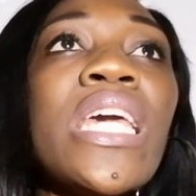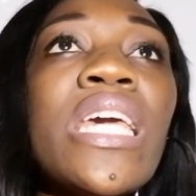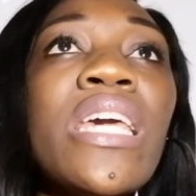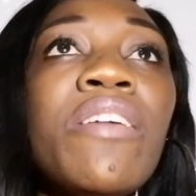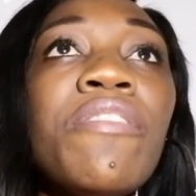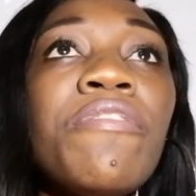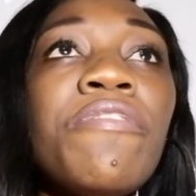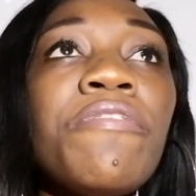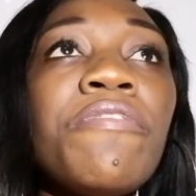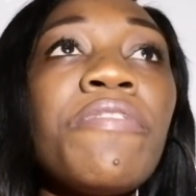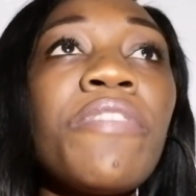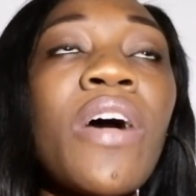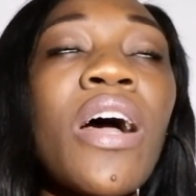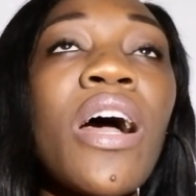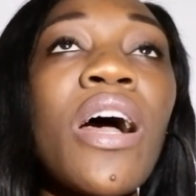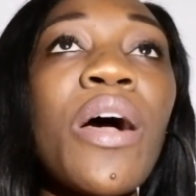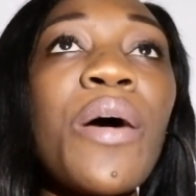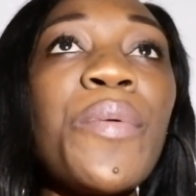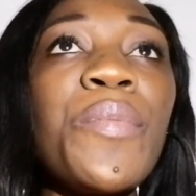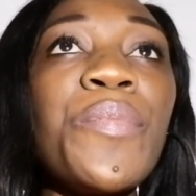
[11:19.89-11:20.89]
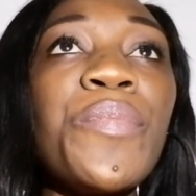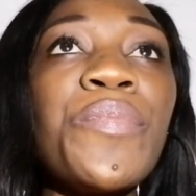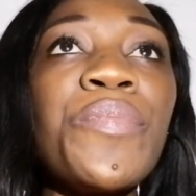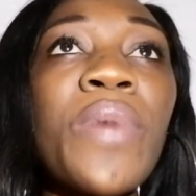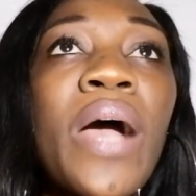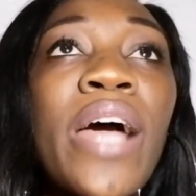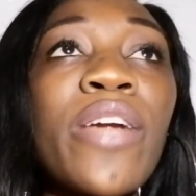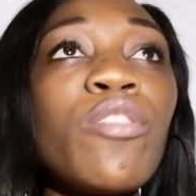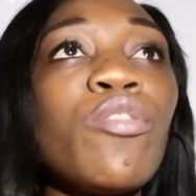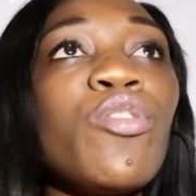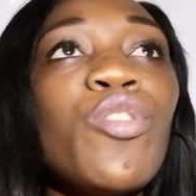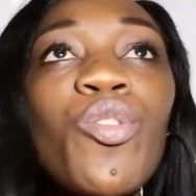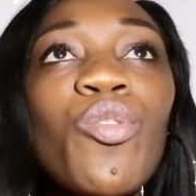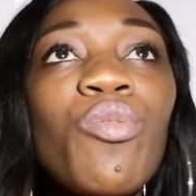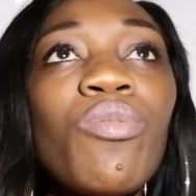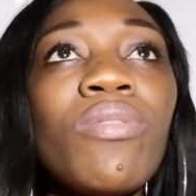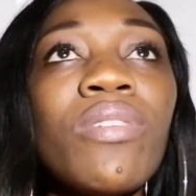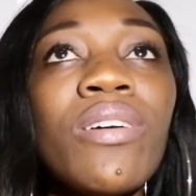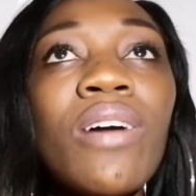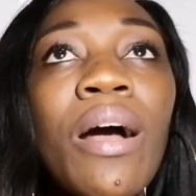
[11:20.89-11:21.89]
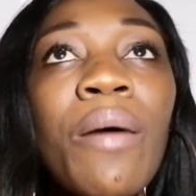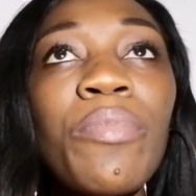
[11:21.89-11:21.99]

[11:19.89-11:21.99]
If I don't know,